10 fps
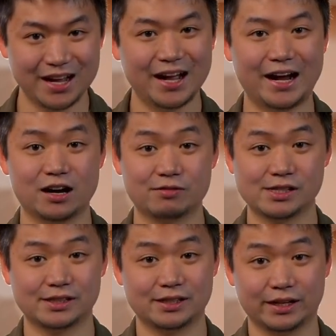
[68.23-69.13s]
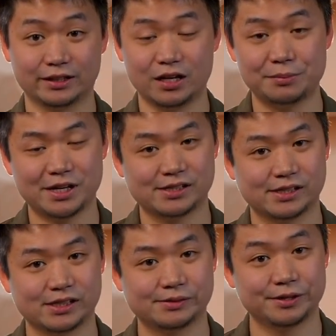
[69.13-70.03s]
I oversee the economic
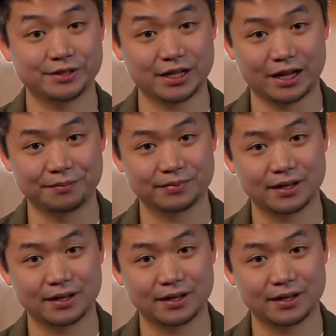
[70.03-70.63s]
system of the game.